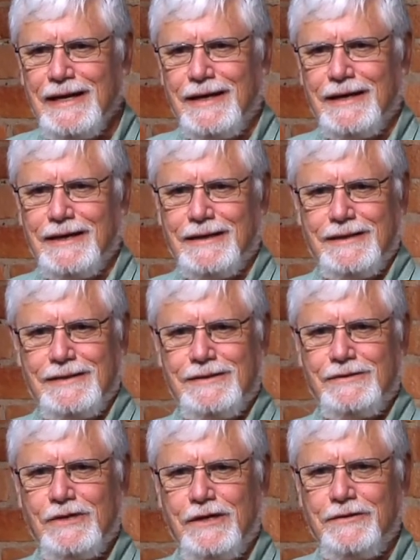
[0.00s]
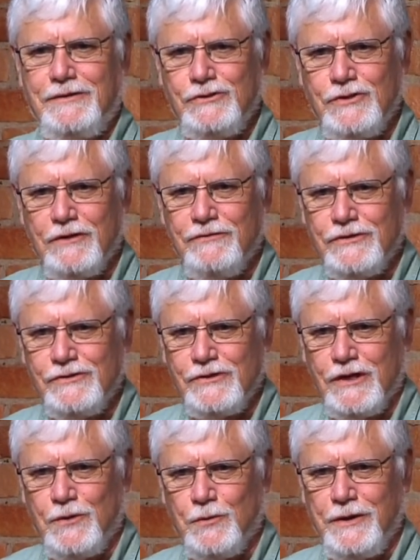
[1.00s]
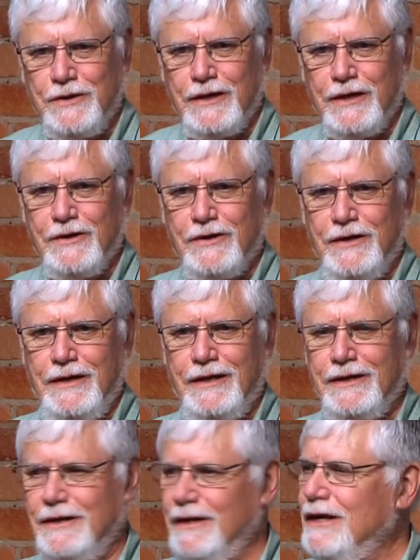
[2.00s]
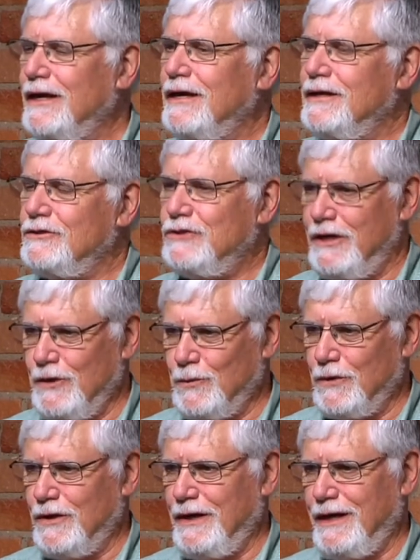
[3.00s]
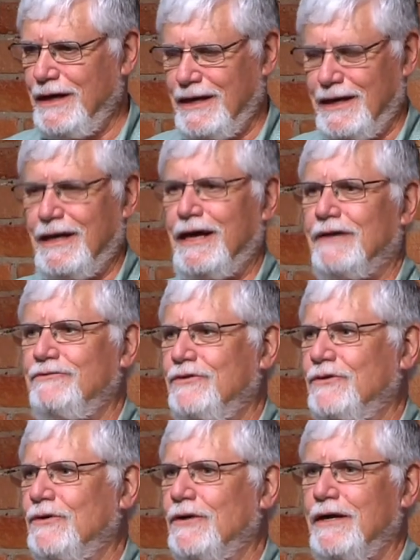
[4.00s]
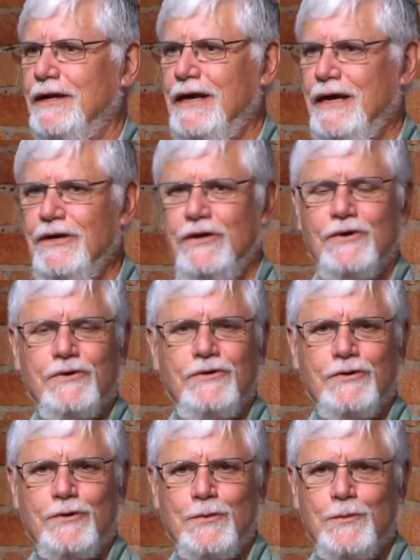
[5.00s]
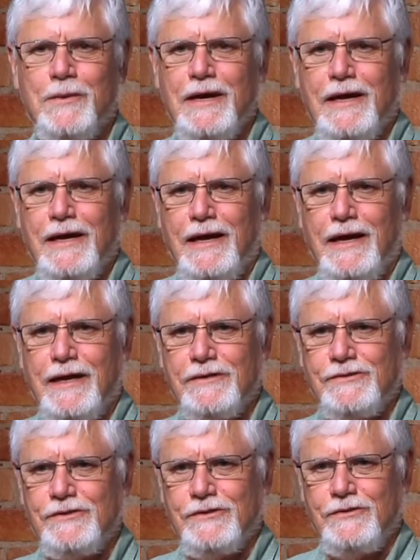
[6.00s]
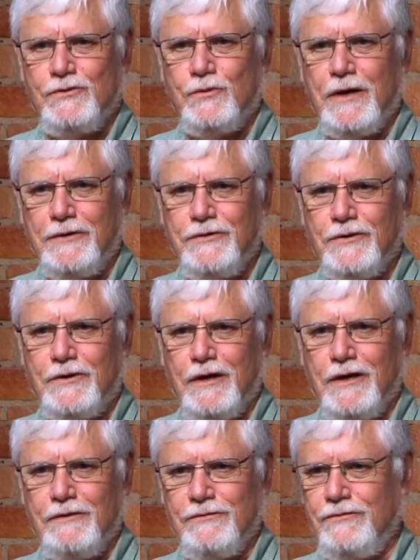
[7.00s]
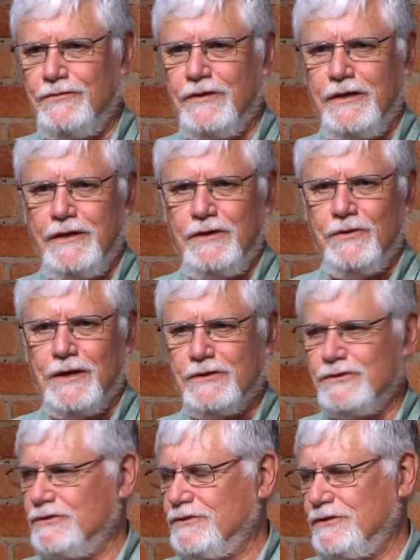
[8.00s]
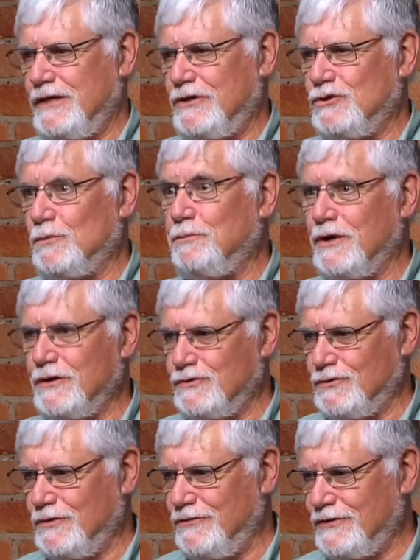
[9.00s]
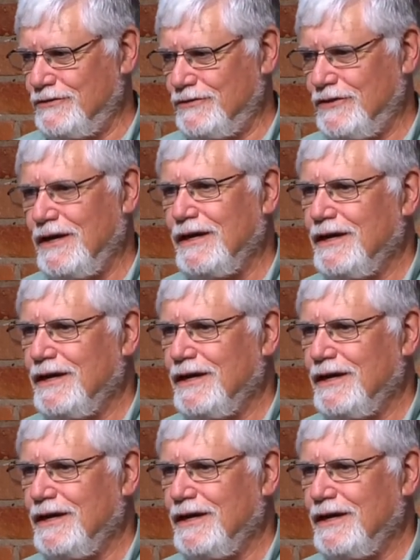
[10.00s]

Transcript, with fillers: Uh, Jonathan Jarvis uh, retired in January after an eight year term as the director of the U.S. National Park Service.